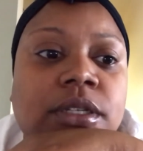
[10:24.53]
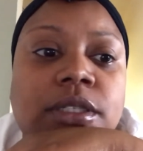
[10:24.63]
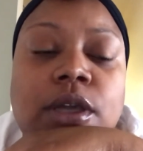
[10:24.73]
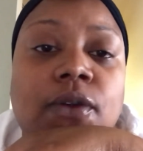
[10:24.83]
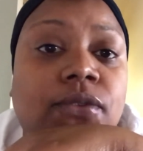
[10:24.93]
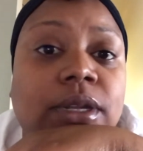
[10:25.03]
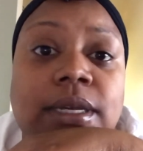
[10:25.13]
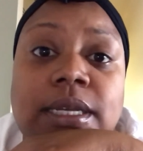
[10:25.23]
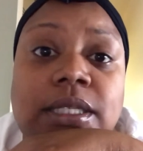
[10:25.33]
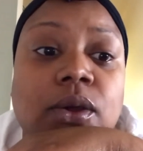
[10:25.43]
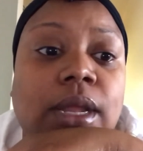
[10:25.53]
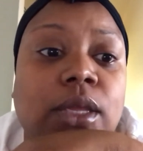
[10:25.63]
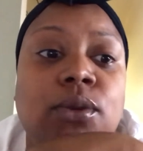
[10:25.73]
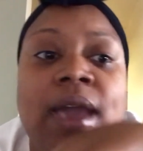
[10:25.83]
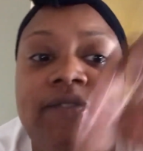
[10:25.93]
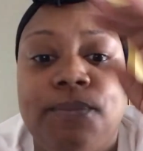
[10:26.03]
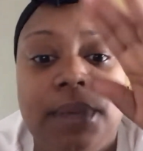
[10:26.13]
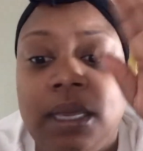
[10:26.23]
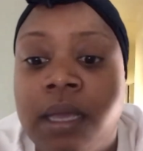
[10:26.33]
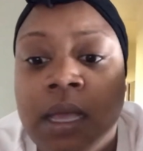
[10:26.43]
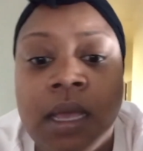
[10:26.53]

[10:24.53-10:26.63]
Just go for the gusto. Like, you have to be,